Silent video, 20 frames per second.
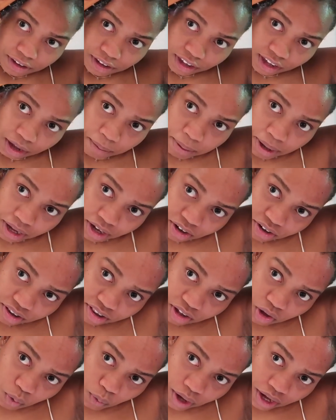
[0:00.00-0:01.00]
Yeah, my hair is
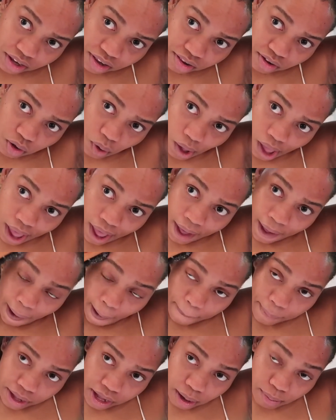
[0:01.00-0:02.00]
still wet, so
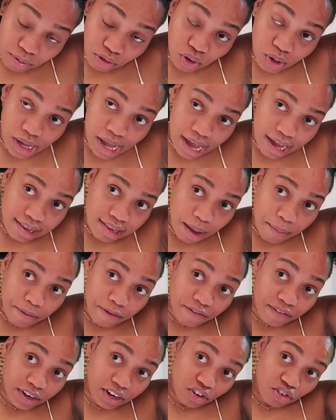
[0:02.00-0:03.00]
I'm
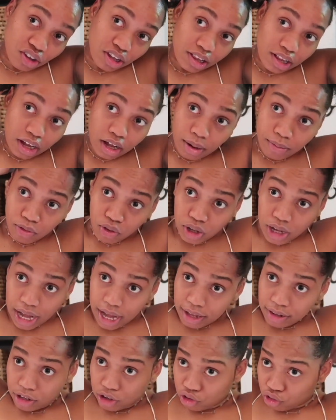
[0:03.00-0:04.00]
gonna finish this and come to you
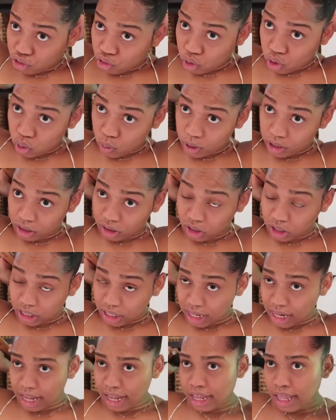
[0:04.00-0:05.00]
guys and show you what it's
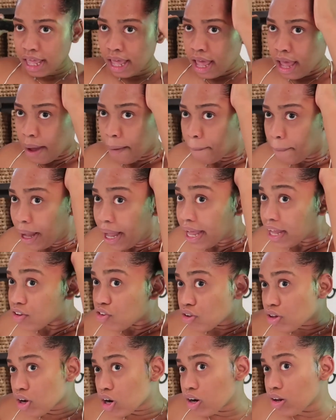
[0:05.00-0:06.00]
looking like. My
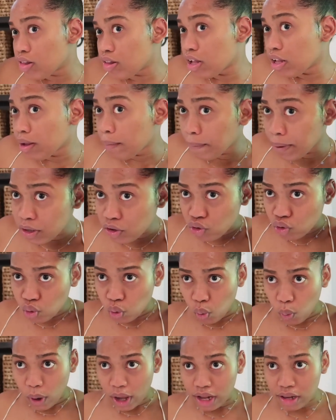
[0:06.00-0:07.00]
edges are still a bit too
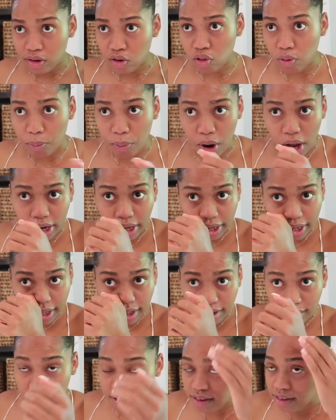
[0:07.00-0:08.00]
wet, so the product
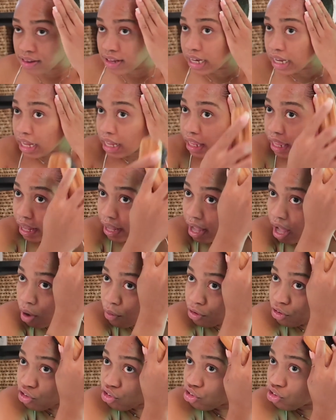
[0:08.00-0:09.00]
isn't sitting like
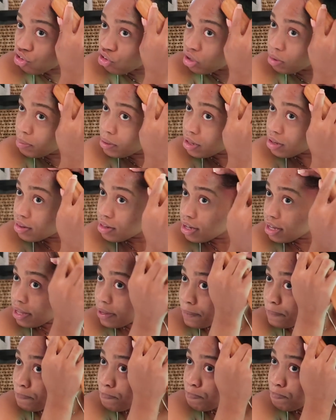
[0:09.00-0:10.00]
how it should be
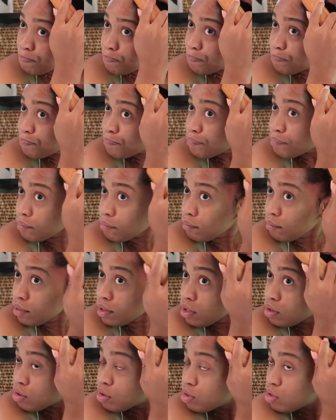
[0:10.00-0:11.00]
sitting.
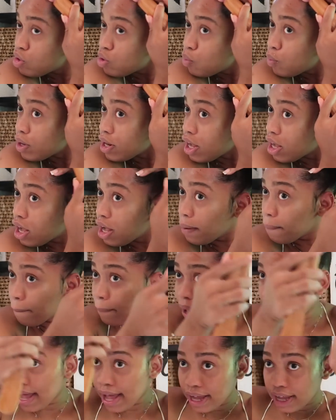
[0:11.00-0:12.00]
So when I come
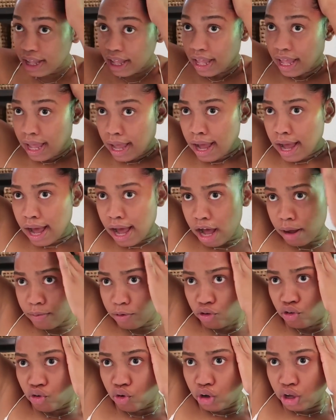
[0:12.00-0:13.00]
back, I'm
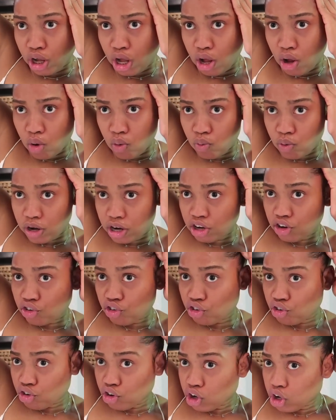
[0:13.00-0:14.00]
gonna show y'all what it
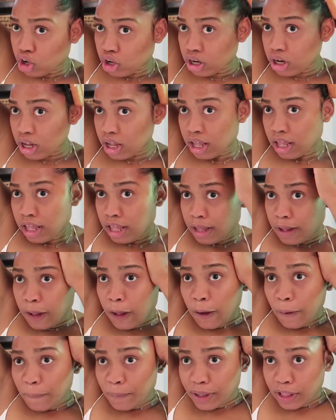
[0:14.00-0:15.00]
should
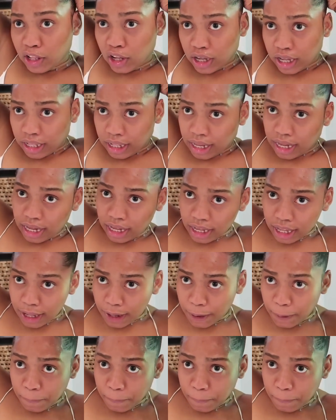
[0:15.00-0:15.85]
be looking like.